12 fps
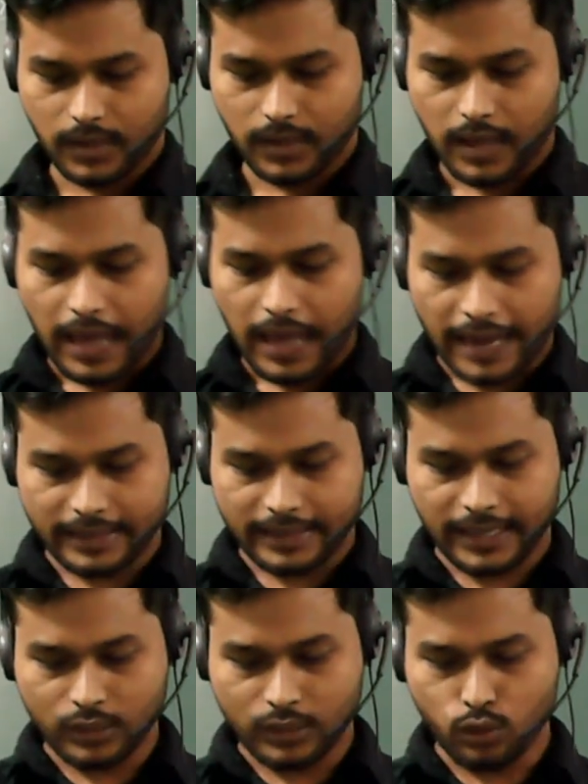and take
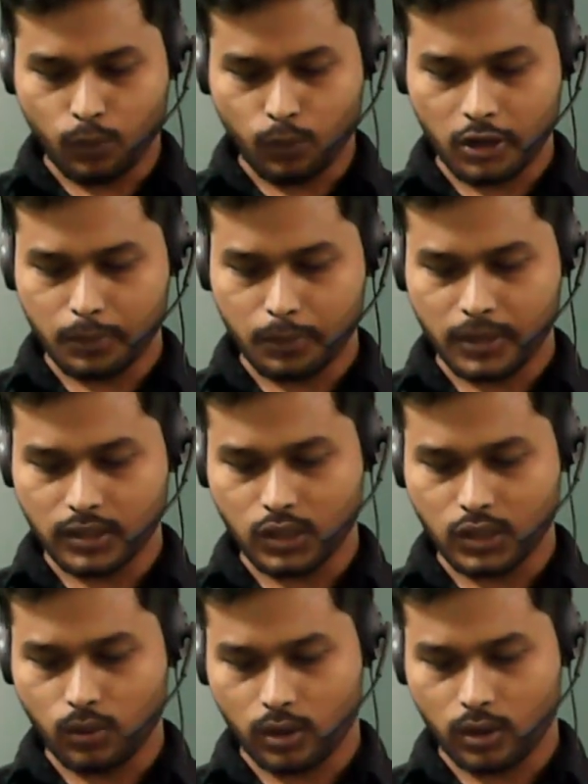2 point P and Q
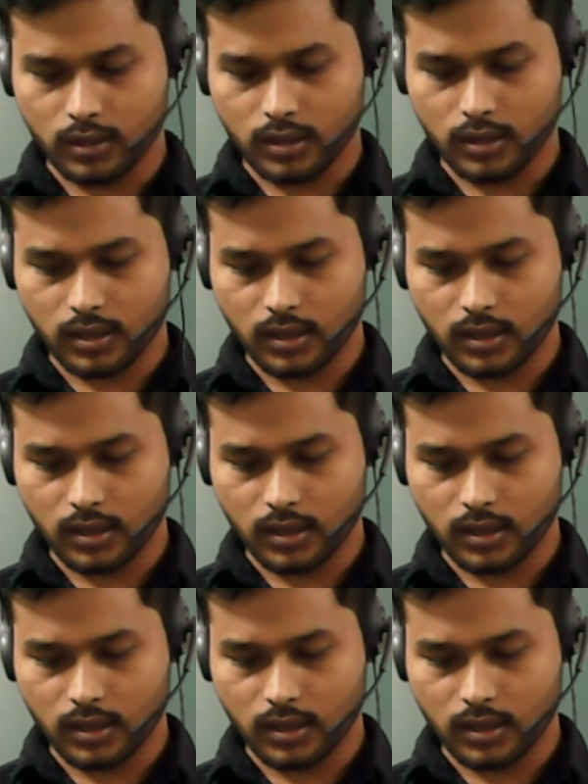on the